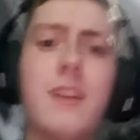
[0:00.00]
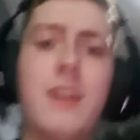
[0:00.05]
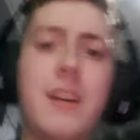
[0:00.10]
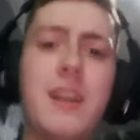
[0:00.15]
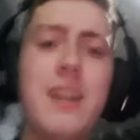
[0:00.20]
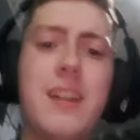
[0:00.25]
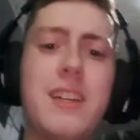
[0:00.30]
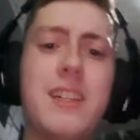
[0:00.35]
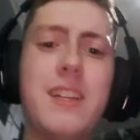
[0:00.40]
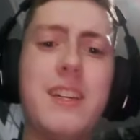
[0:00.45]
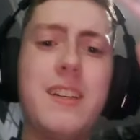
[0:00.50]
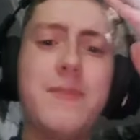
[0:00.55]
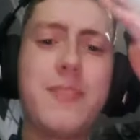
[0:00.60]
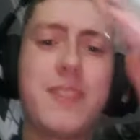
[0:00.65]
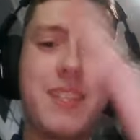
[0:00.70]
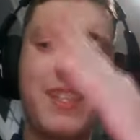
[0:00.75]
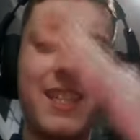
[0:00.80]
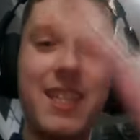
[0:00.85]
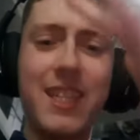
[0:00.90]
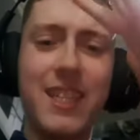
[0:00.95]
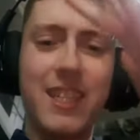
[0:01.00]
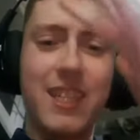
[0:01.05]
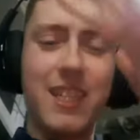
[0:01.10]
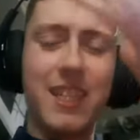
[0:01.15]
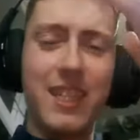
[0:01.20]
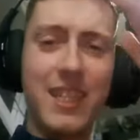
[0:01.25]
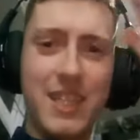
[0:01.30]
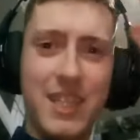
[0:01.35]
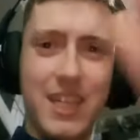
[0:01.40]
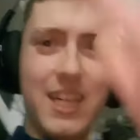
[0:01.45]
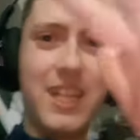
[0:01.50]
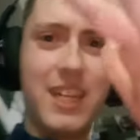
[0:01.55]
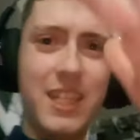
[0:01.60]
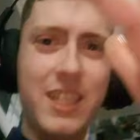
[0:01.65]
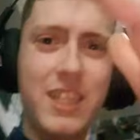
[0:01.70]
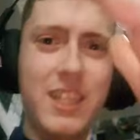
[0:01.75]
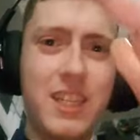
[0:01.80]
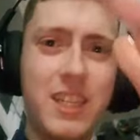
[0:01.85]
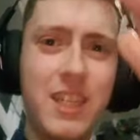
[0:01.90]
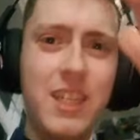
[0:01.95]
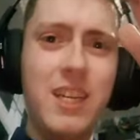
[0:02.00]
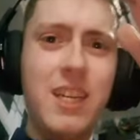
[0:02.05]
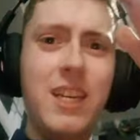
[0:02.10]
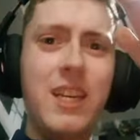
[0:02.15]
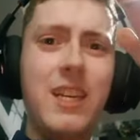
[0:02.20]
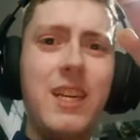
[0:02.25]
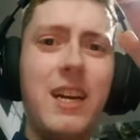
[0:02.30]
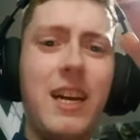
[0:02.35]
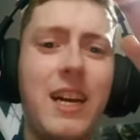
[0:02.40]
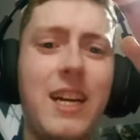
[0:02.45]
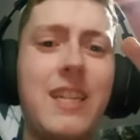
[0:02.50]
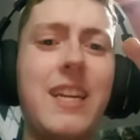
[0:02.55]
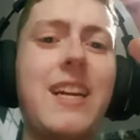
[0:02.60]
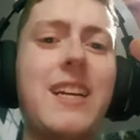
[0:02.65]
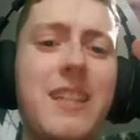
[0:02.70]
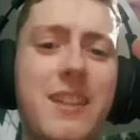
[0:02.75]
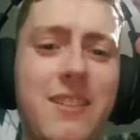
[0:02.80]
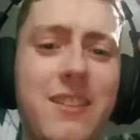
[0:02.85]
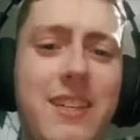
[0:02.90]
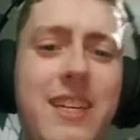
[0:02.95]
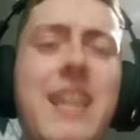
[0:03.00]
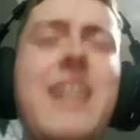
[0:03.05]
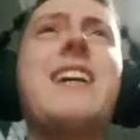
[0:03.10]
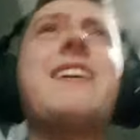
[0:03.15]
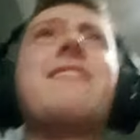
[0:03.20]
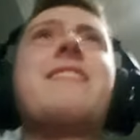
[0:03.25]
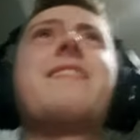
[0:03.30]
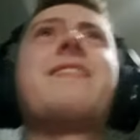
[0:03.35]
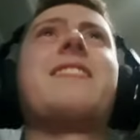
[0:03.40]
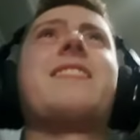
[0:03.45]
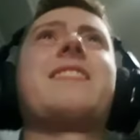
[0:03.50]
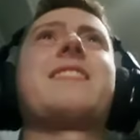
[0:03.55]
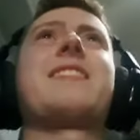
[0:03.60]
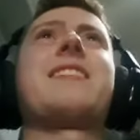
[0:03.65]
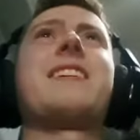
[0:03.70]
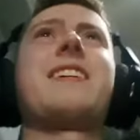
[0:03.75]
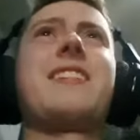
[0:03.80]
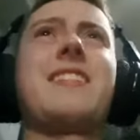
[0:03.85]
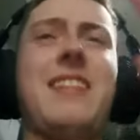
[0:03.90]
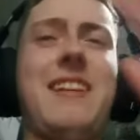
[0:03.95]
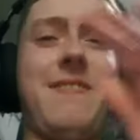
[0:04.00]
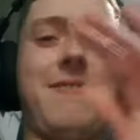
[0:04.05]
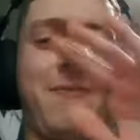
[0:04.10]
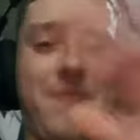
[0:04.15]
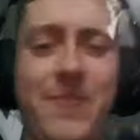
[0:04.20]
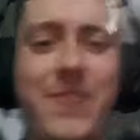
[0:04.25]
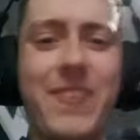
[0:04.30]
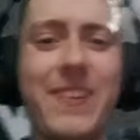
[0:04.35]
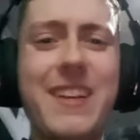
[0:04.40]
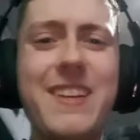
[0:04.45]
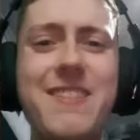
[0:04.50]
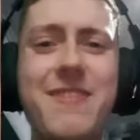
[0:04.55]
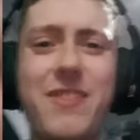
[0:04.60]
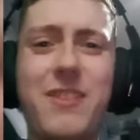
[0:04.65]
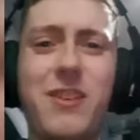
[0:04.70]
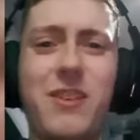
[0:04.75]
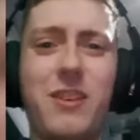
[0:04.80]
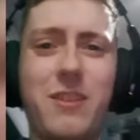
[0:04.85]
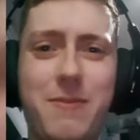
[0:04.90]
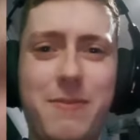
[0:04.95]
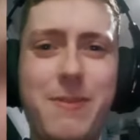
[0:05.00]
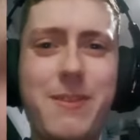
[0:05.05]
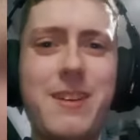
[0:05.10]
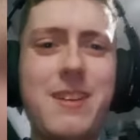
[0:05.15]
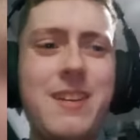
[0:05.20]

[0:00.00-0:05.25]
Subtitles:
I am sick and tired. And I don't care if we've lost today. Because I'm giving up